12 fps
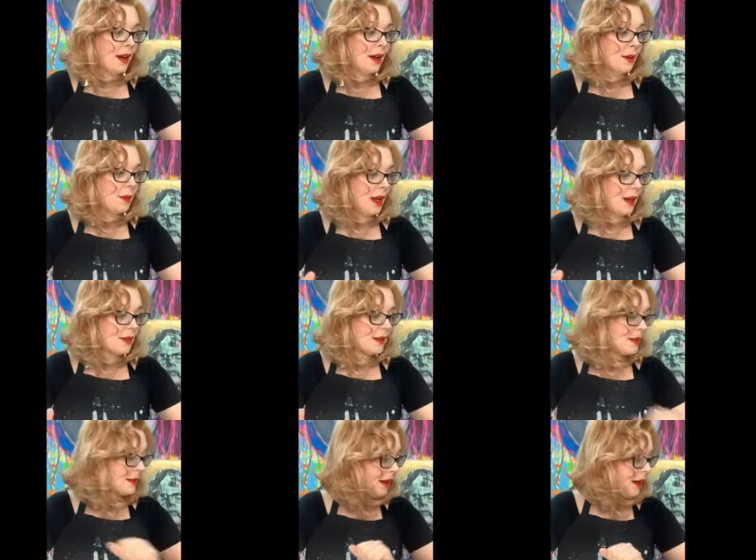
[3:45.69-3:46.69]
What else?
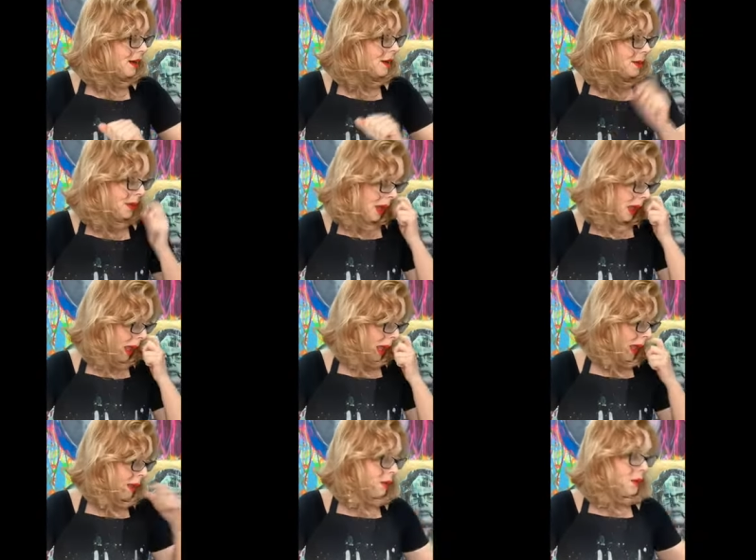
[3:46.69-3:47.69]
A
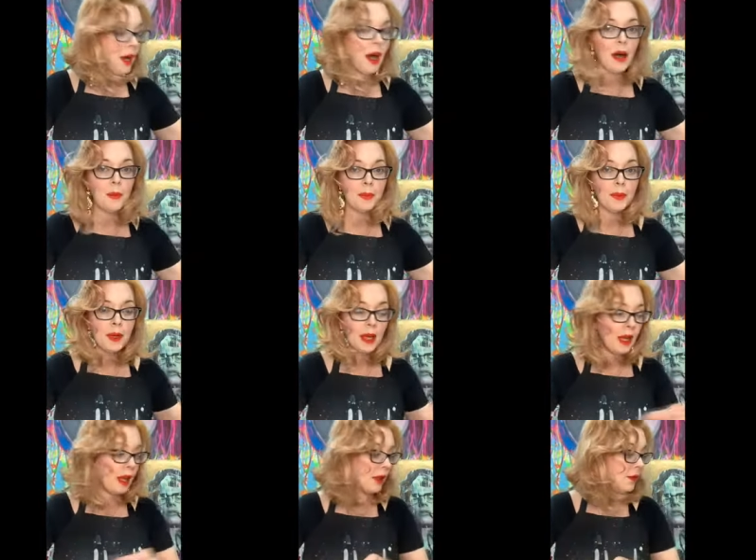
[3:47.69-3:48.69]
little cup
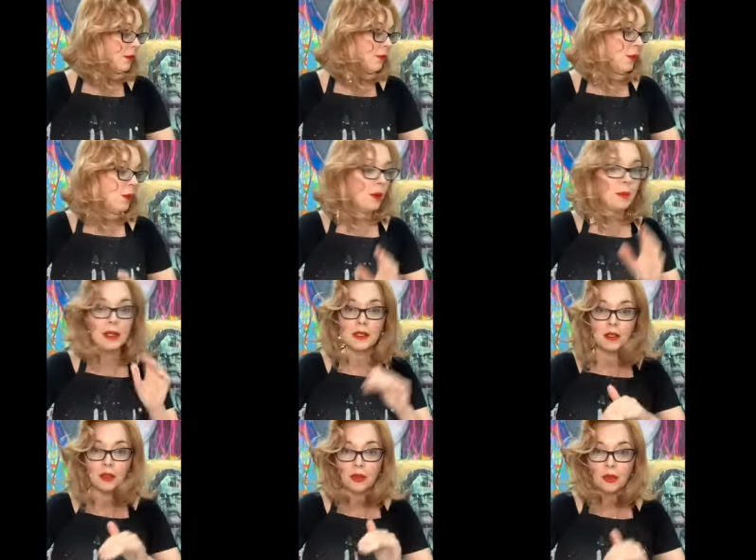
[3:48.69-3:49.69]
for mixing
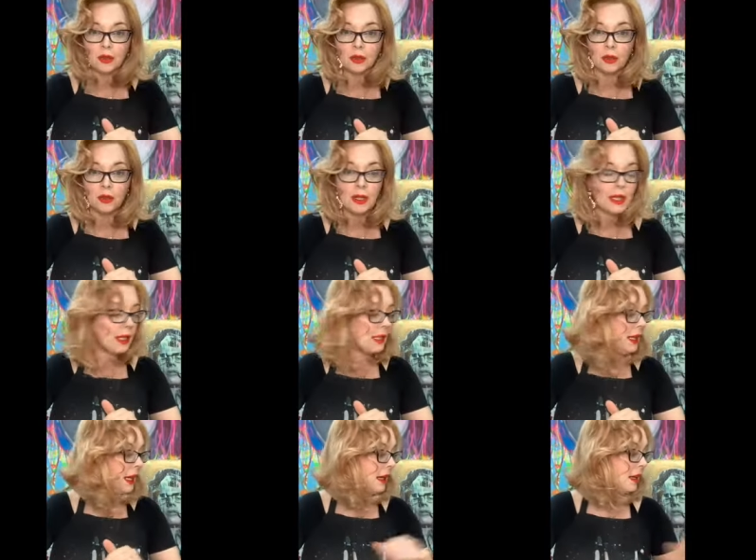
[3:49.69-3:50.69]
your glue in,
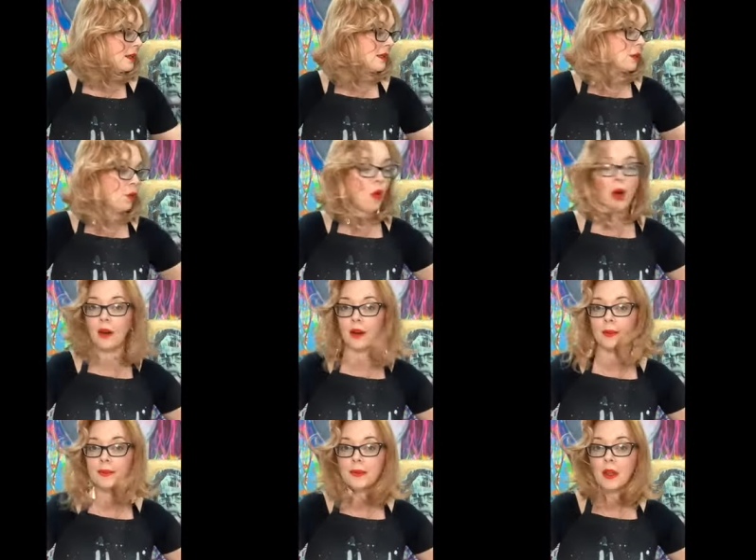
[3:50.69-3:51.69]
and some water,
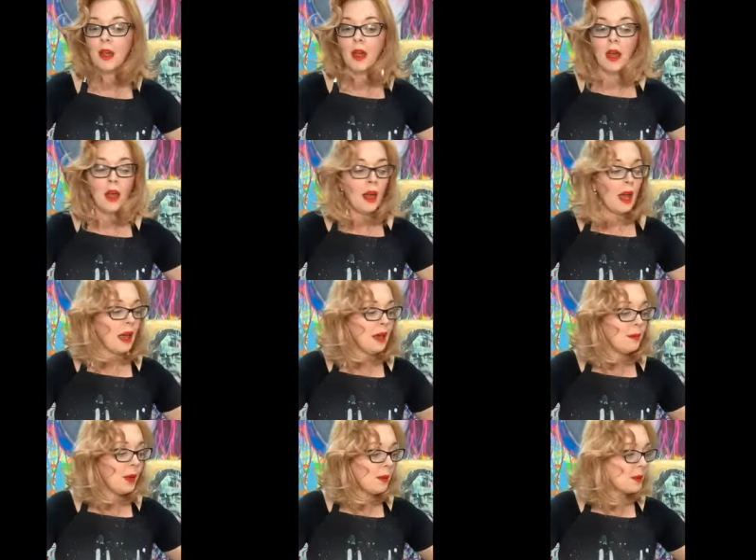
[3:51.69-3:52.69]
and
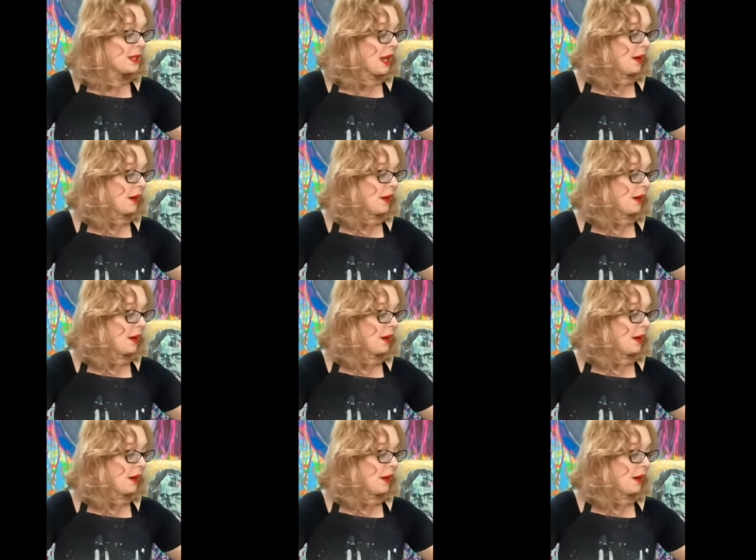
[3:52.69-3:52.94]
paper towel.